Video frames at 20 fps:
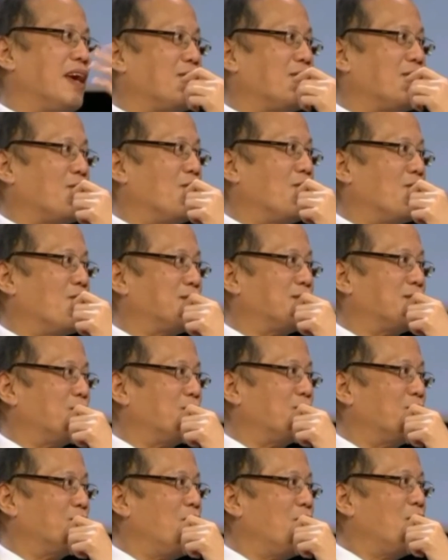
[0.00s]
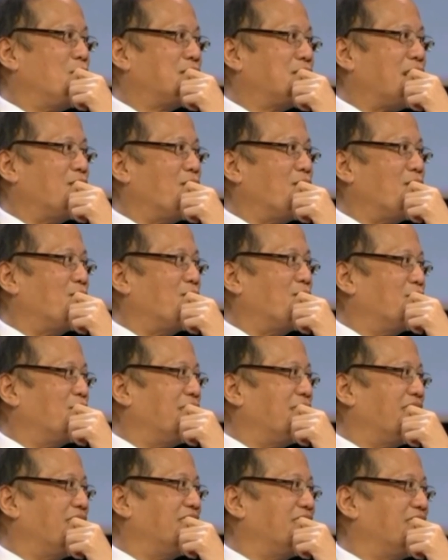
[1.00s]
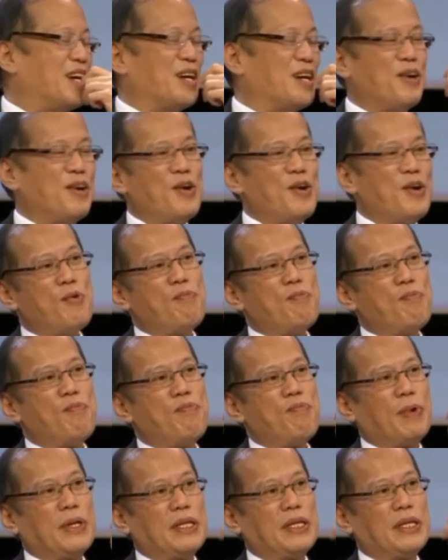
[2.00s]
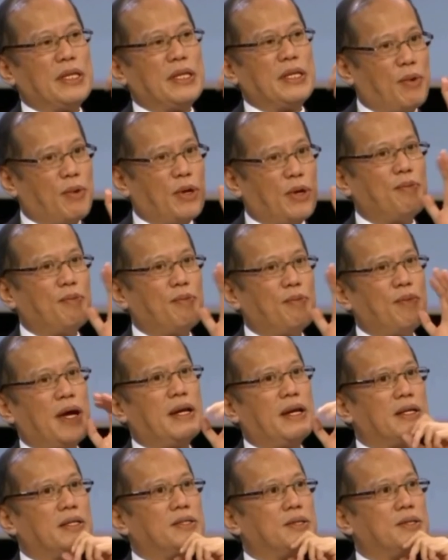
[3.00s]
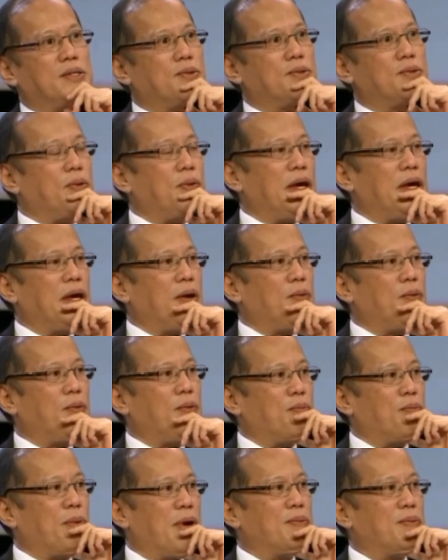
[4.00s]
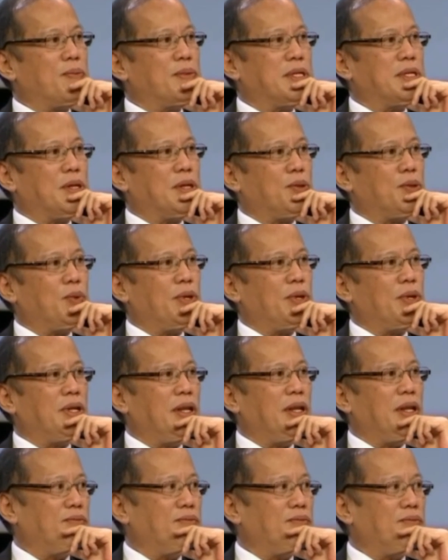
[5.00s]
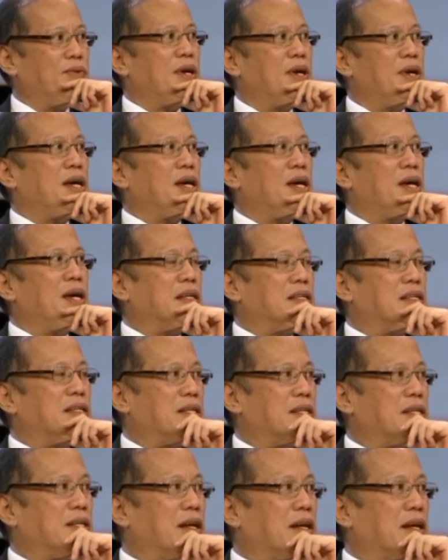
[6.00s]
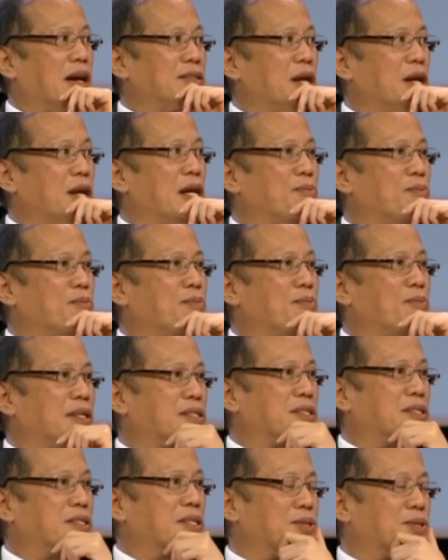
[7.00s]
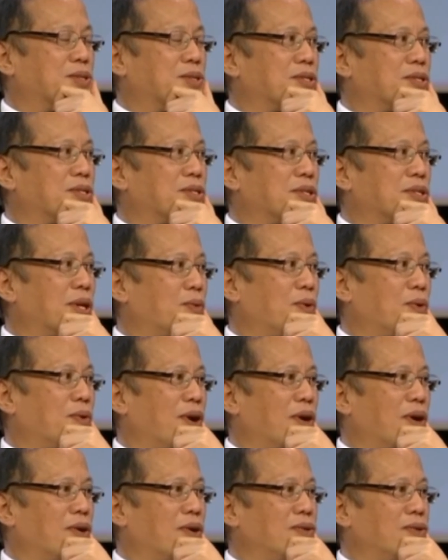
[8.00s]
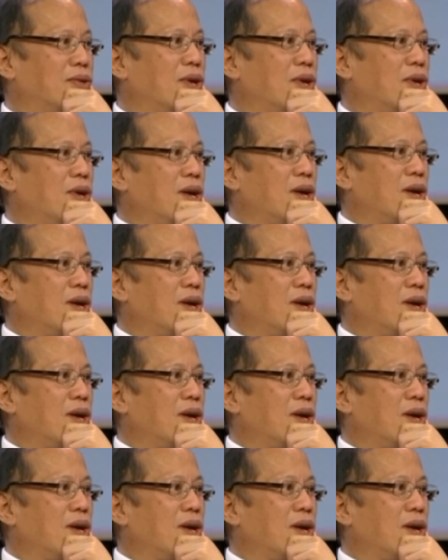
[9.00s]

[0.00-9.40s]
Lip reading: get Congress to sign off on the idea. But the bottom line is, we promise that we'd leave this country in a better situation than we found.